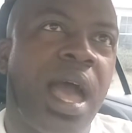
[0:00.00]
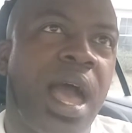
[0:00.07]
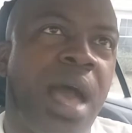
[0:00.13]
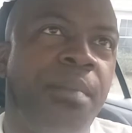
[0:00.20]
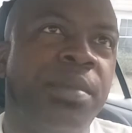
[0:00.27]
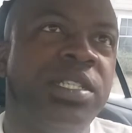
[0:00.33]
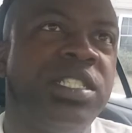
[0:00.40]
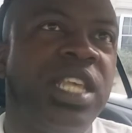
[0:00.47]

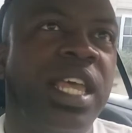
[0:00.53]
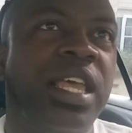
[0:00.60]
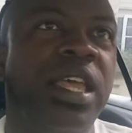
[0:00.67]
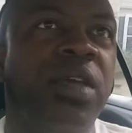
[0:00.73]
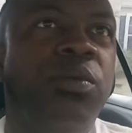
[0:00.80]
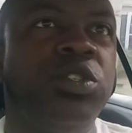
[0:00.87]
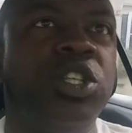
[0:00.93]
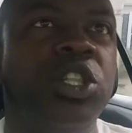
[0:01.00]
I'm gonna say
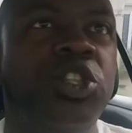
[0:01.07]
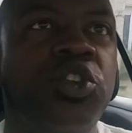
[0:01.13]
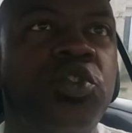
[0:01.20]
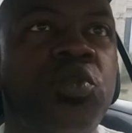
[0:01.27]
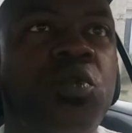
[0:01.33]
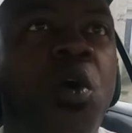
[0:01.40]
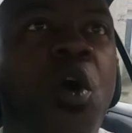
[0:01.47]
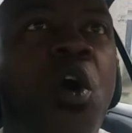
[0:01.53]
it was a
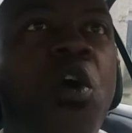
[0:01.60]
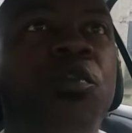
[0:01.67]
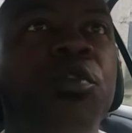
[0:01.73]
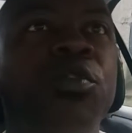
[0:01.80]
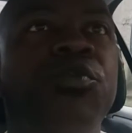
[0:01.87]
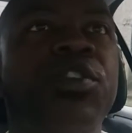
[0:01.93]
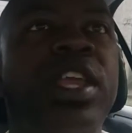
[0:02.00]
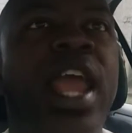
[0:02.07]
little
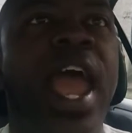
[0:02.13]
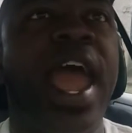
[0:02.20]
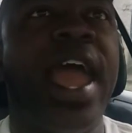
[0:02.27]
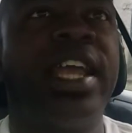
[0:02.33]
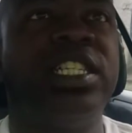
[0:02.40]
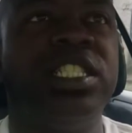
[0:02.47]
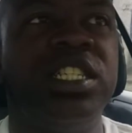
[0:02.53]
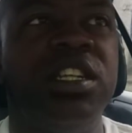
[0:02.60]

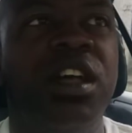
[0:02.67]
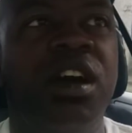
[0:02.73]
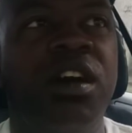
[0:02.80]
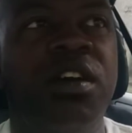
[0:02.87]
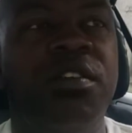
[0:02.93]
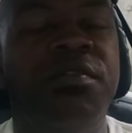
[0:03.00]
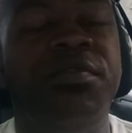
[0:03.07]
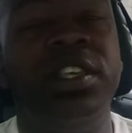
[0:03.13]
overreaction
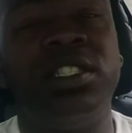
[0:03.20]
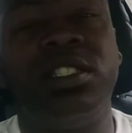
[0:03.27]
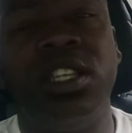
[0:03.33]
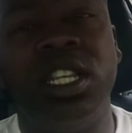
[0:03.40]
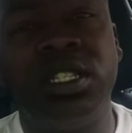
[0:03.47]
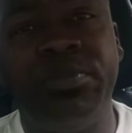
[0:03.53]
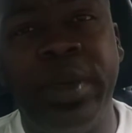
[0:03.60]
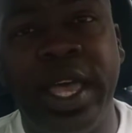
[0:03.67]
of the
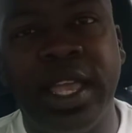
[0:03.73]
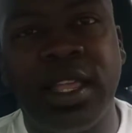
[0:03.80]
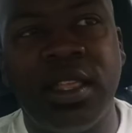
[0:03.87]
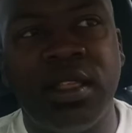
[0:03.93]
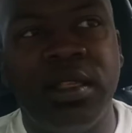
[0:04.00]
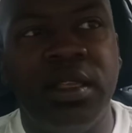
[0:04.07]
suspect.